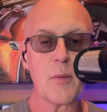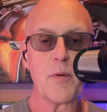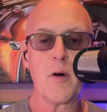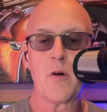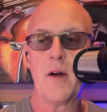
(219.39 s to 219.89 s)

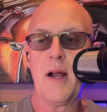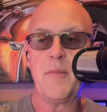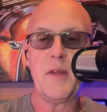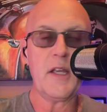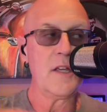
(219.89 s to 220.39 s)

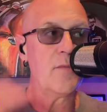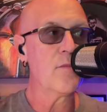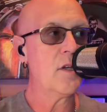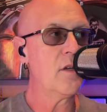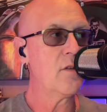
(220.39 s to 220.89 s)
program that
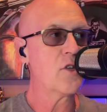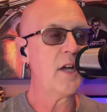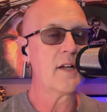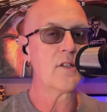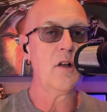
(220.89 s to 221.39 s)
he
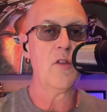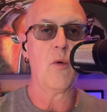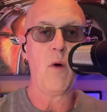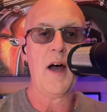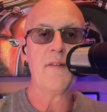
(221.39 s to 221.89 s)
checks all the
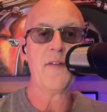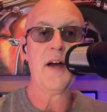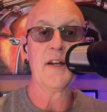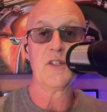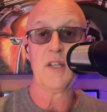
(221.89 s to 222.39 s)

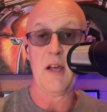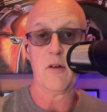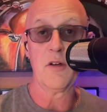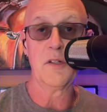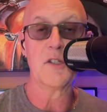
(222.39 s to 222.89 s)
Wi-Fi to see how
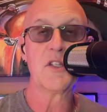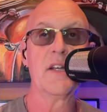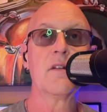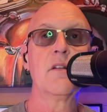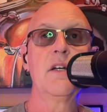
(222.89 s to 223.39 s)
good the
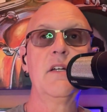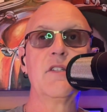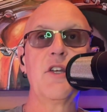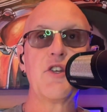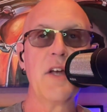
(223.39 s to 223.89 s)
signal
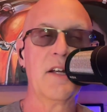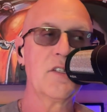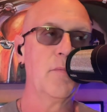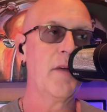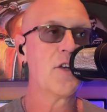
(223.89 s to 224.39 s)
is. He checks
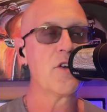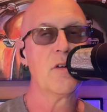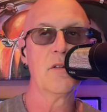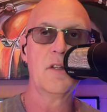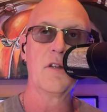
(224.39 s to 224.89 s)
and makes
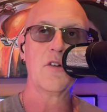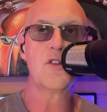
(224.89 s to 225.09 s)
sure that there's